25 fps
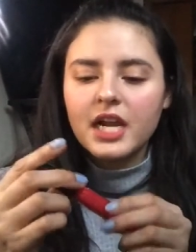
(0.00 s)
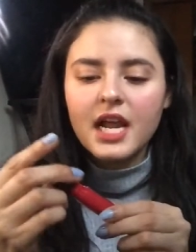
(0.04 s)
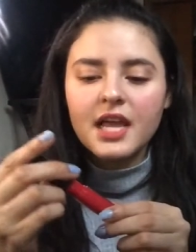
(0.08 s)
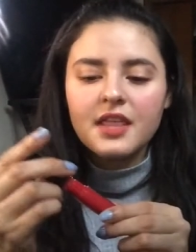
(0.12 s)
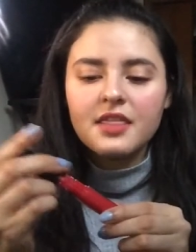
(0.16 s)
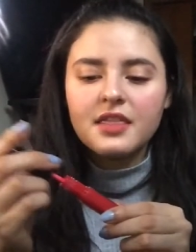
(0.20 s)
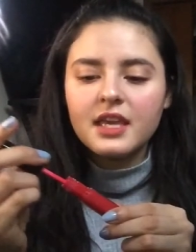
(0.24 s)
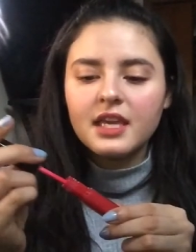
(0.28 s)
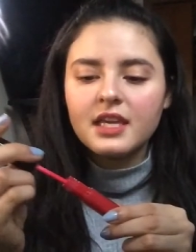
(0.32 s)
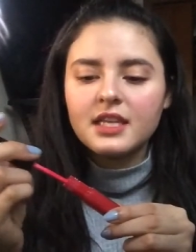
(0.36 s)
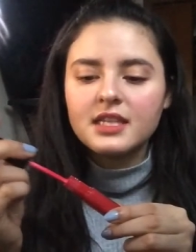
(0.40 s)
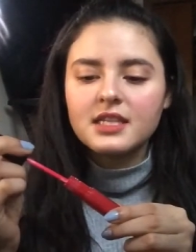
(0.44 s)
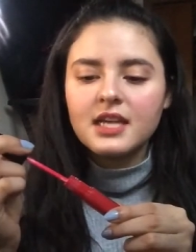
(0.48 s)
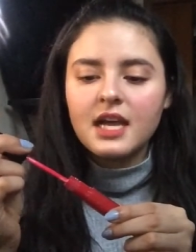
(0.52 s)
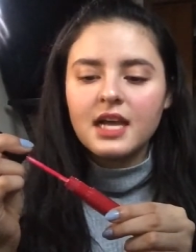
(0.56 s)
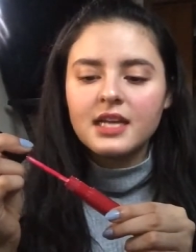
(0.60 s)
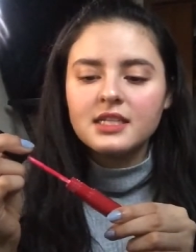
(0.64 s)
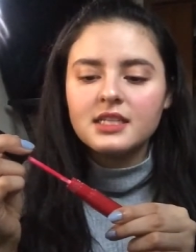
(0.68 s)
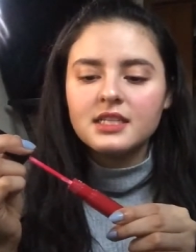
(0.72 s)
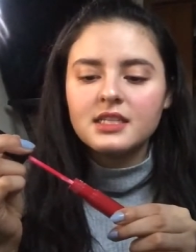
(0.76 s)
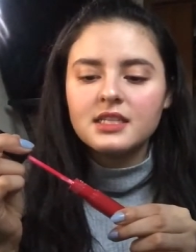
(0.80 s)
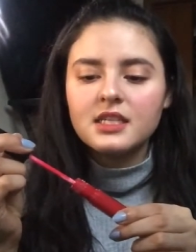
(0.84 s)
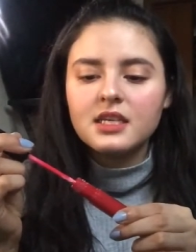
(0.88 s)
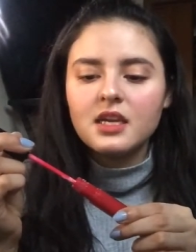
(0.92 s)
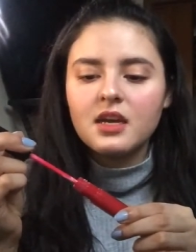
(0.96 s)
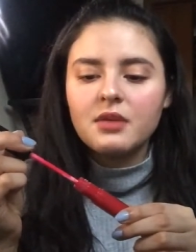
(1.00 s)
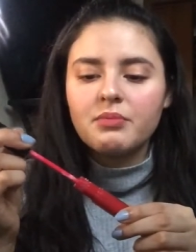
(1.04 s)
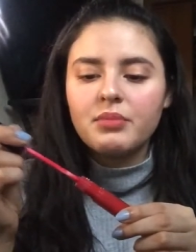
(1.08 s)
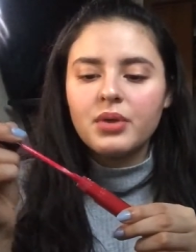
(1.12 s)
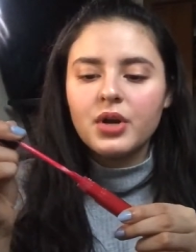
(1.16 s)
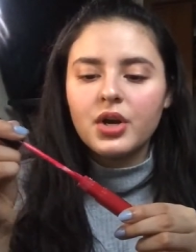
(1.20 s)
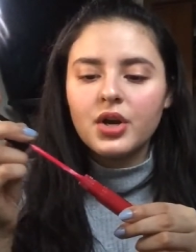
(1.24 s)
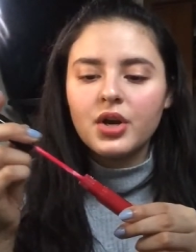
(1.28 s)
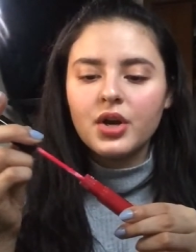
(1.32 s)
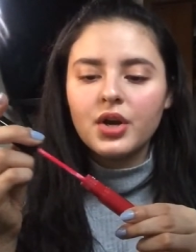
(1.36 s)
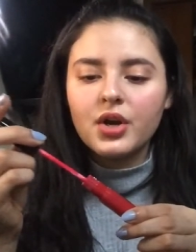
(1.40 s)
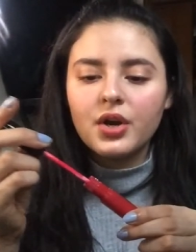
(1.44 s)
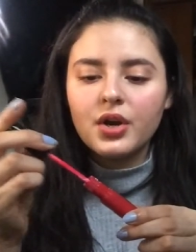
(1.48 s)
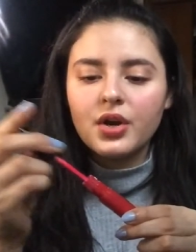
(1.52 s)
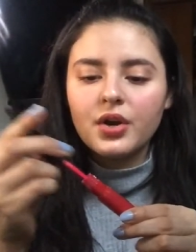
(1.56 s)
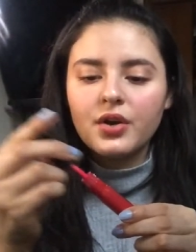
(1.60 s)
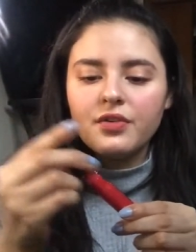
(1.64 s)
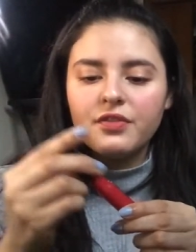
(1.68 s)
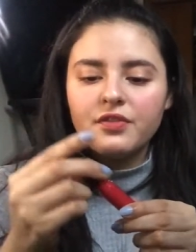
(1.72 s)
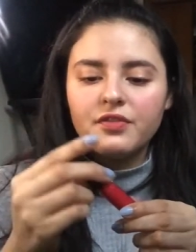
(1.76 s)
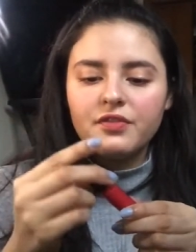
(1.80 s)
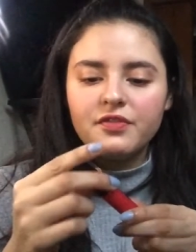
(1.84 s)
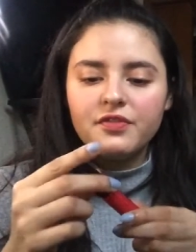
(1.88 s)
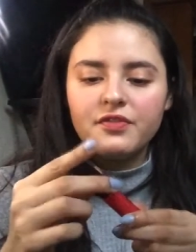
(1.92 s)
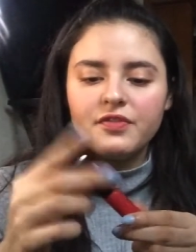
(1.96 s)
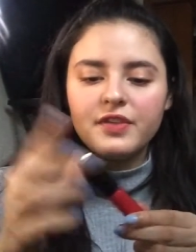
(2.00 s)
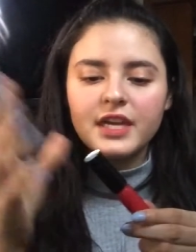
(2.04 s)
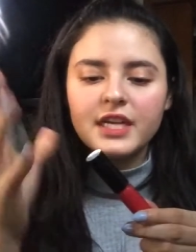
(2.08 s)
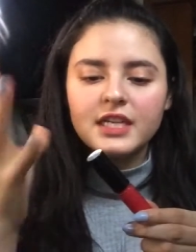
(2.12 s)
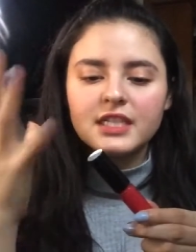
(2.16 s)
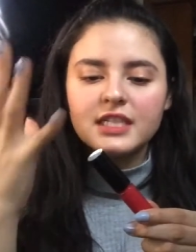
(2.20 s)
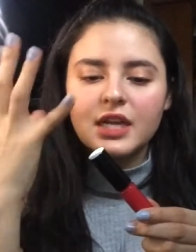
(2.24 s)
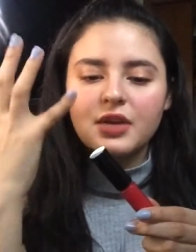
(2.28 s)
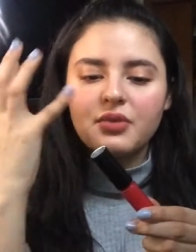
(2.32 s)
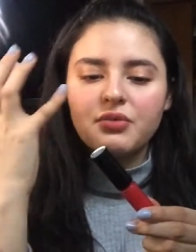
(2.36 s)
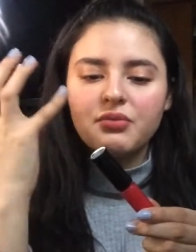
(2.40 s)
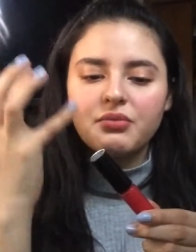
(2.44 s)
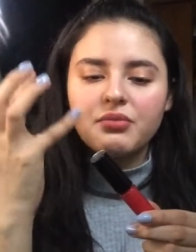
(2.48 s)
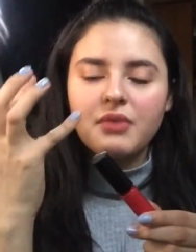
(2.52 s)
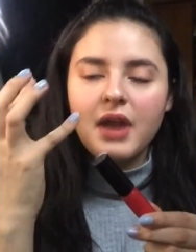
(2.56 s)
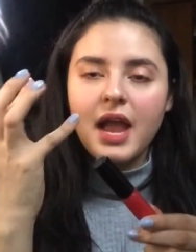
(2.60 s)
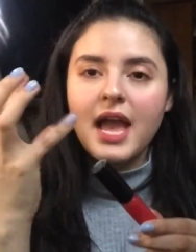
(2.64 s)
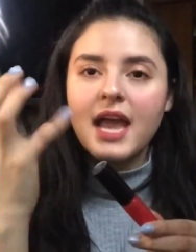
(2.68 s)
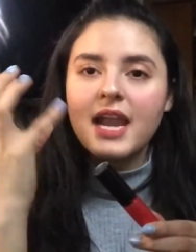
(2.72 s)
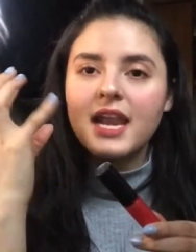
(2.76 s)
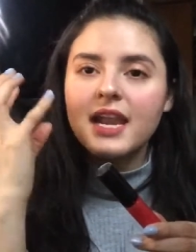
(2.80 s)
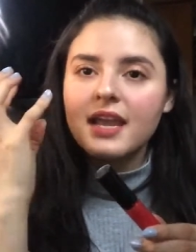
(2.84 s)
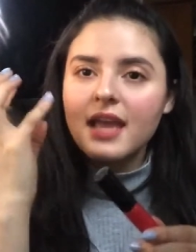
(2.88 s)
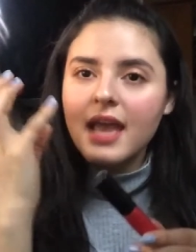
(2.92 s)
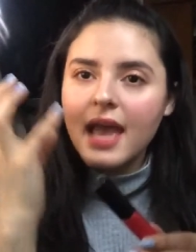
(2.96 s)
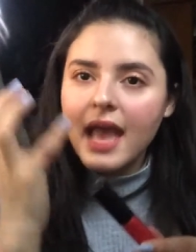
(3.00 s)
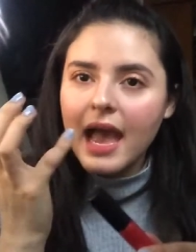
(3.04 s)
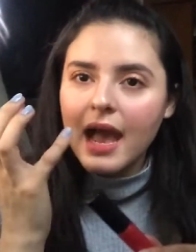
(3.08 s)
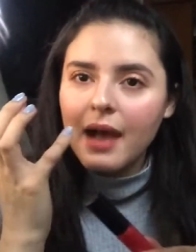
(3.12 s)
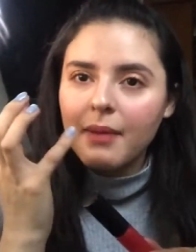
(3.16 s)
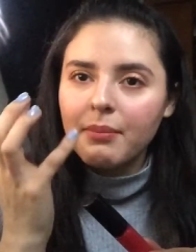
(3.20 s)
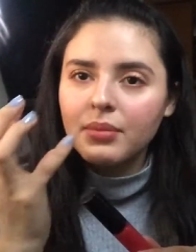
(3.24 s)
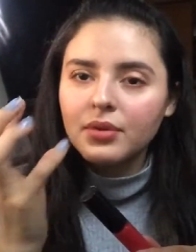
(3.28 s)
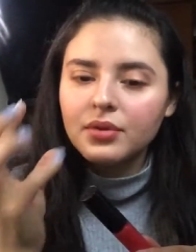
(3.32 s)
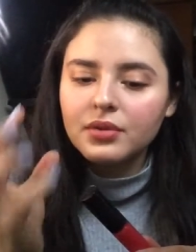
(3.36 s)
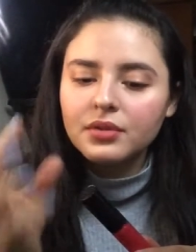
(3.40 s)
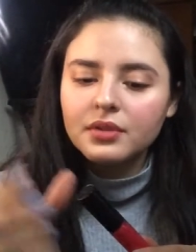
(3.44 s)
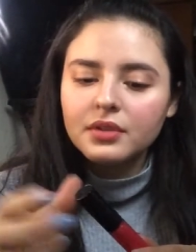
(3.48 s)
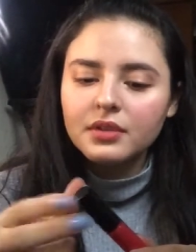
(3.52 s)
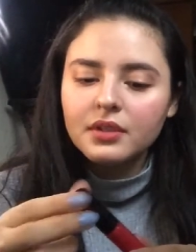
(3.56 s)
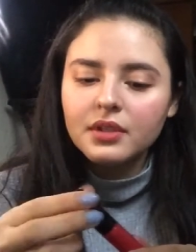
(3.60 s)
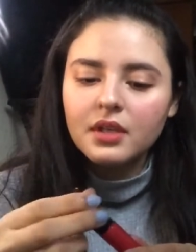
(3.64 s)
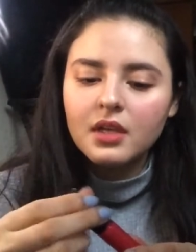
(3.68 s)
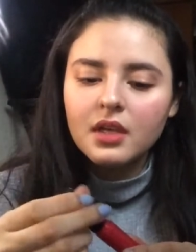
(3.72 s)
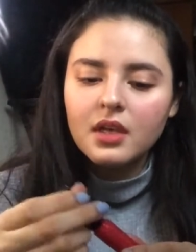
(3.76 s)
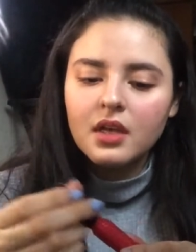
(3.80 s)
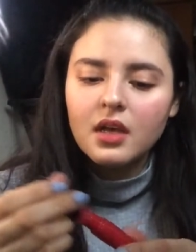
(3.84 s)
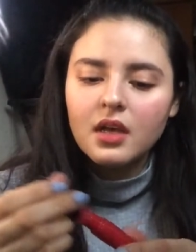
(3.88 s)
I think it's honestly a perfect like red apple